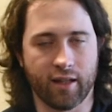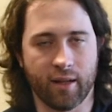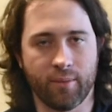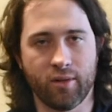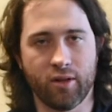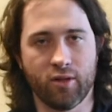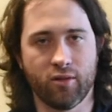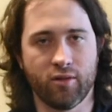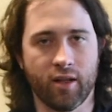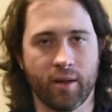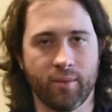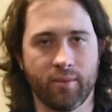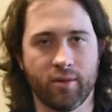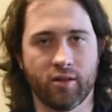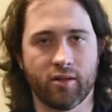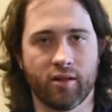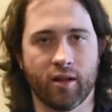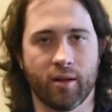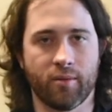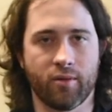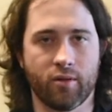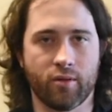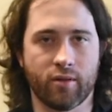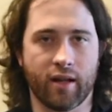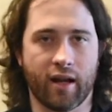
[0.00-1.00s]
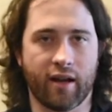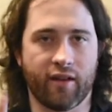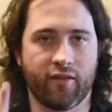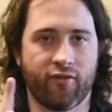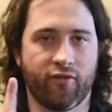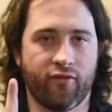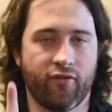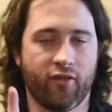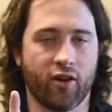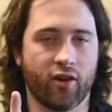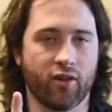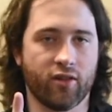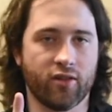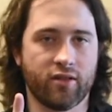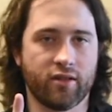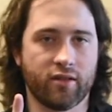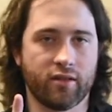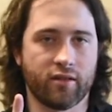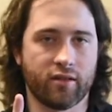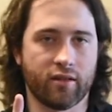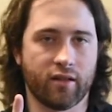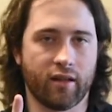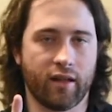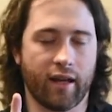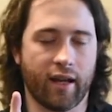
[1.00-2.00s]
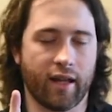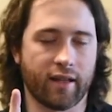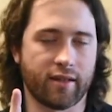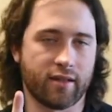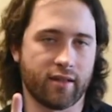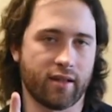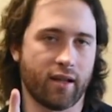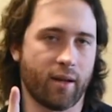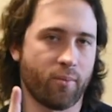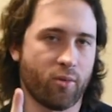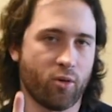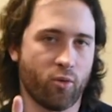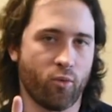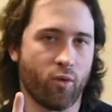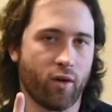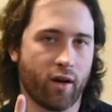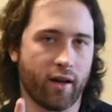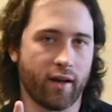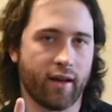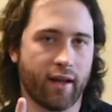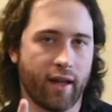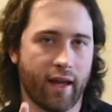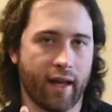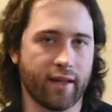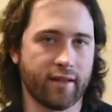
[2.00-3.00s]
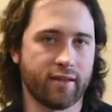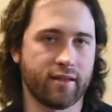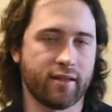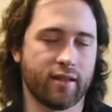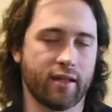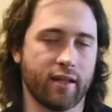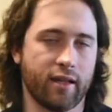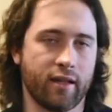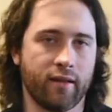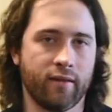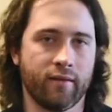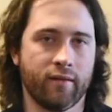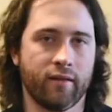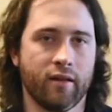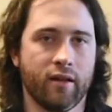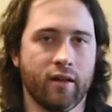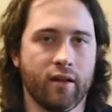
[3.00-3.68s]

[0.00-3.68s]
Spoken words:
www.first, and that's the number 1 ST.